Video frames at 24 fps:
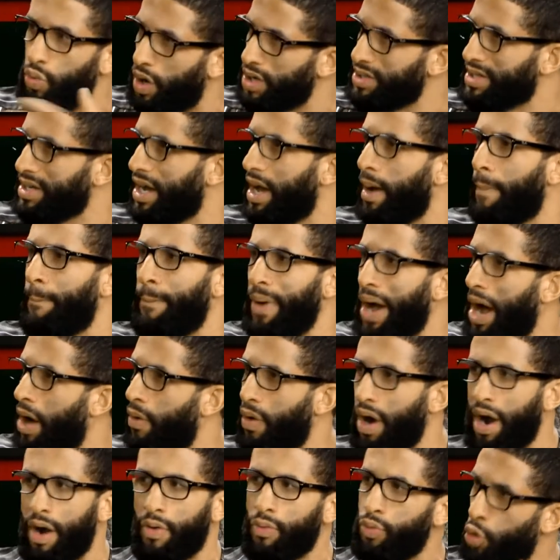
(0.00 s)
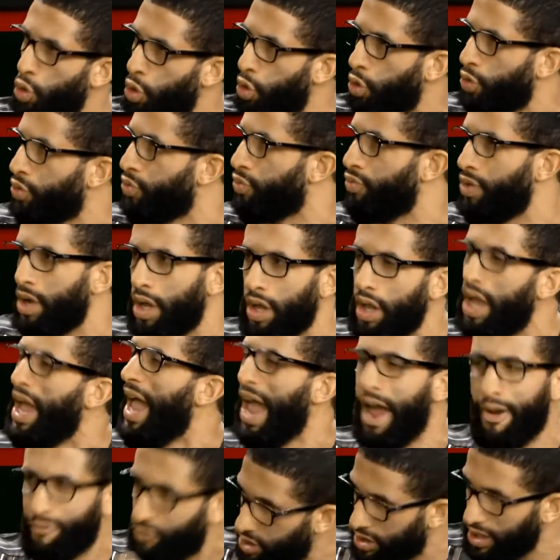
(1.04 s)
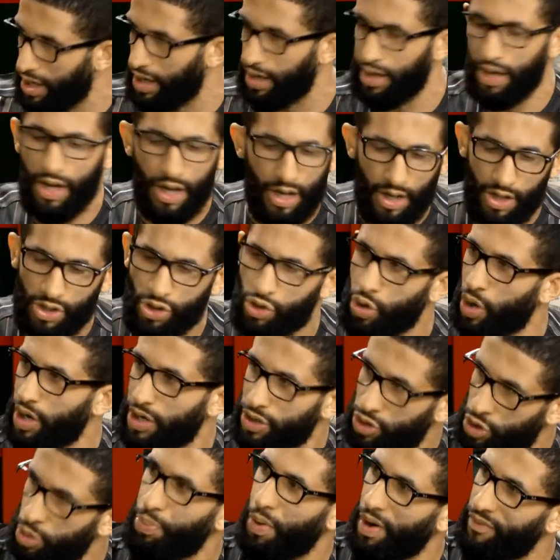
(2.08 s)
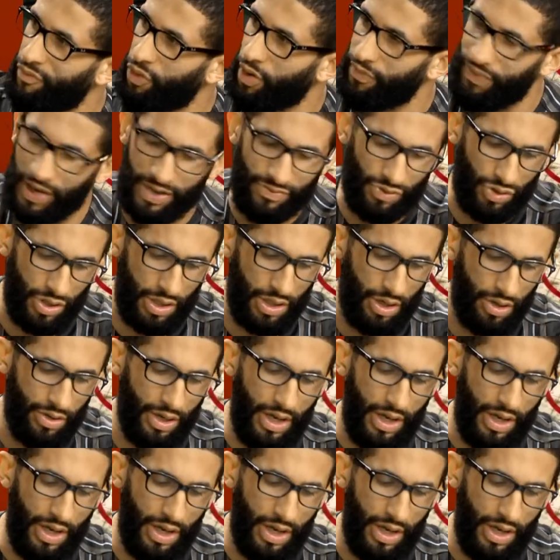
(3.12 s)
water, power, road, rail, everything joined, two point four five trillion.